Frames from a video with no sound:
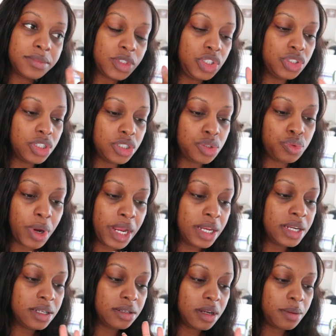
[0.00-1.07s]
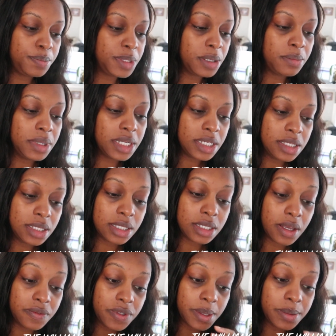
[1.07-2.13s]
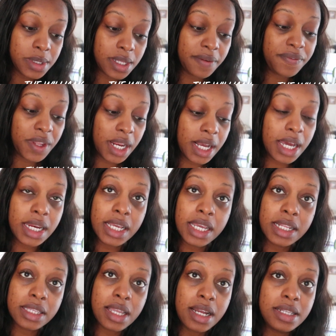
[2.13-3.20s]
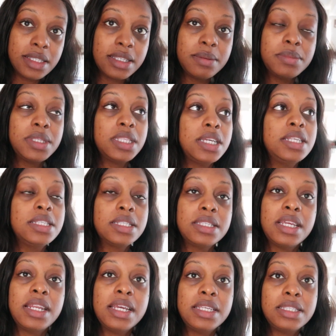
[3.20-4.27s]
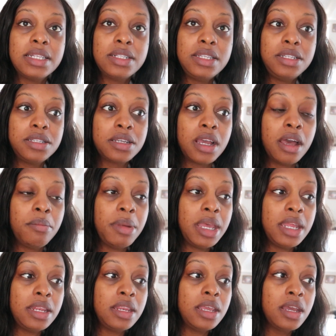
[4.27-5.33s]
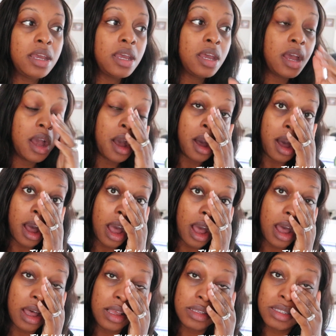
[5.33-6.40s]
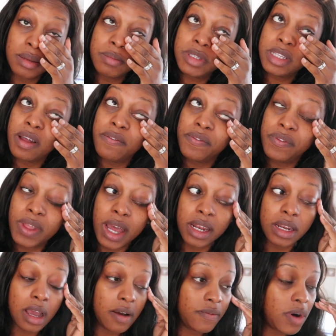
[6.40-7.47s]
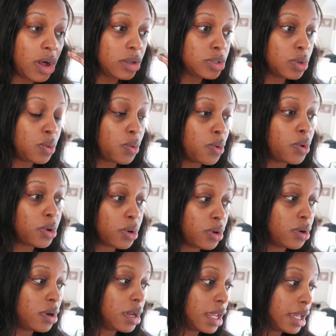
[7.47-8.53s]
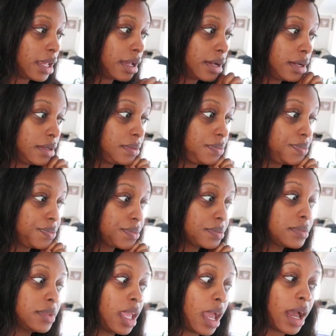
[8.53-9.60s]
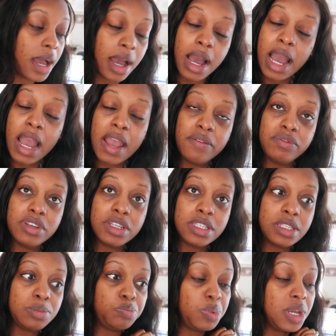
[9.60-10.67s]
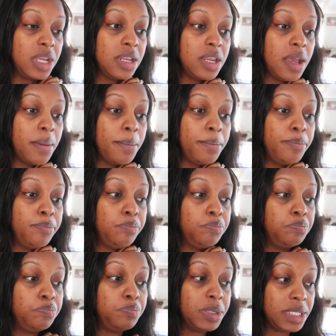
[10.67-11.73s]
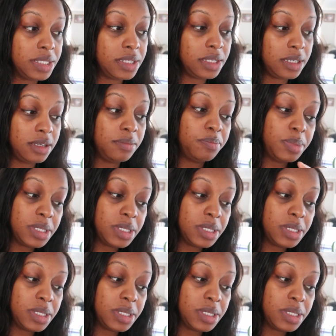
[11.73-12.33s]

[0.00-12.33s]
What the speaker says: just writing up some lists of some stuff that I gotta get done, some things that I still need to come in, some stuff that I've also ordered. Like, yeah, I've just been busy.